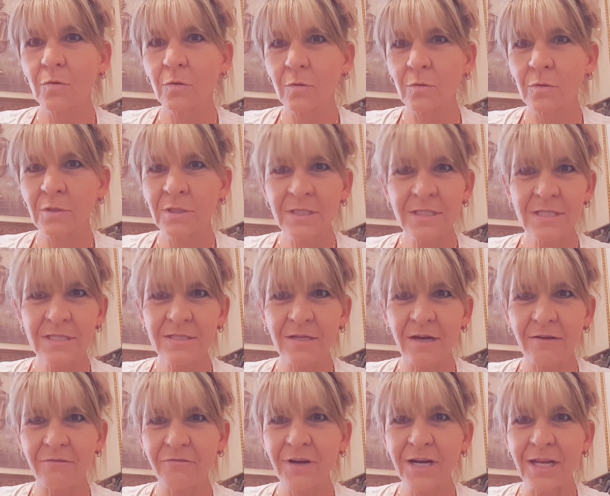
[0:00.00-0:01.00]
well this is
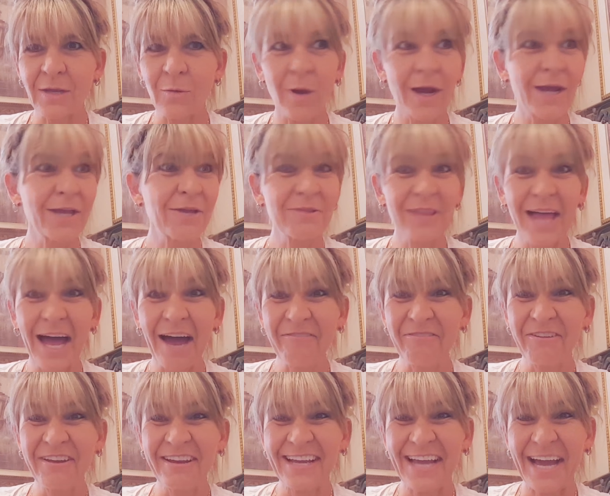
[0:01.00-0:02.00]
not funny why are you
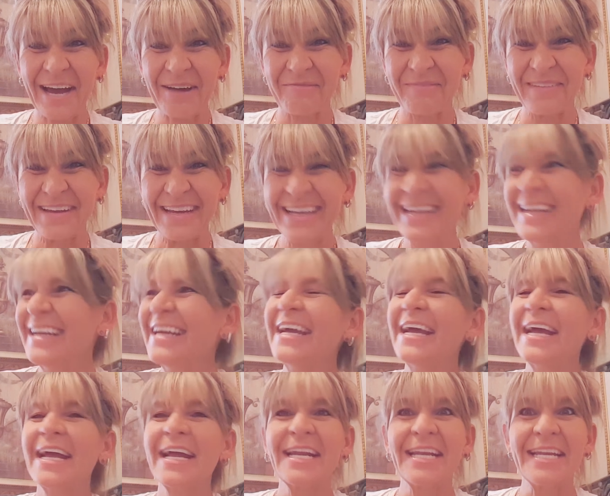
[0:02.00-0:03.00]
laughing at me
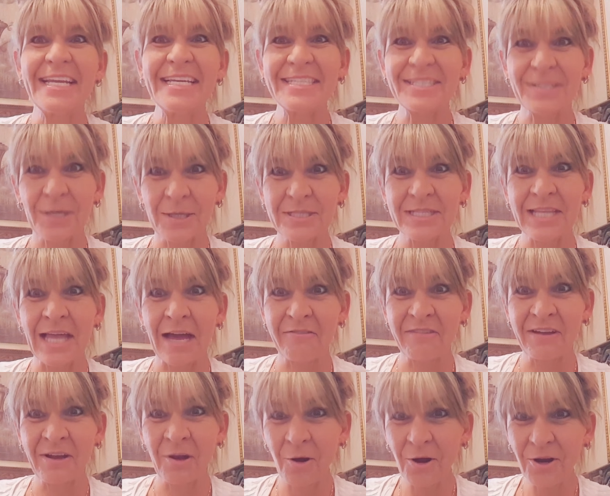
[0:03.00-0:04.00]
and he starts
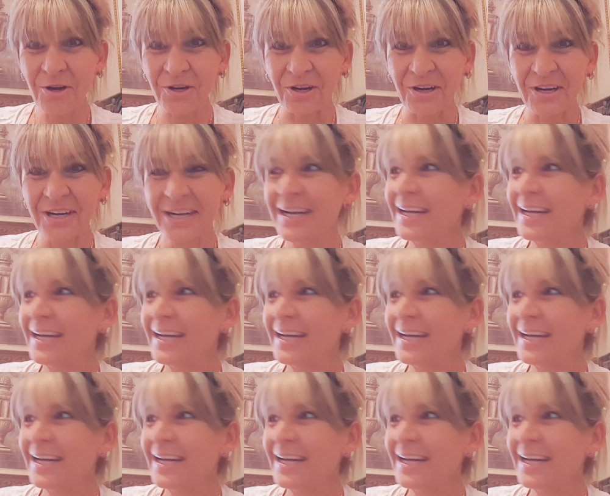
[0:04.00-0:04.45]
laughing harder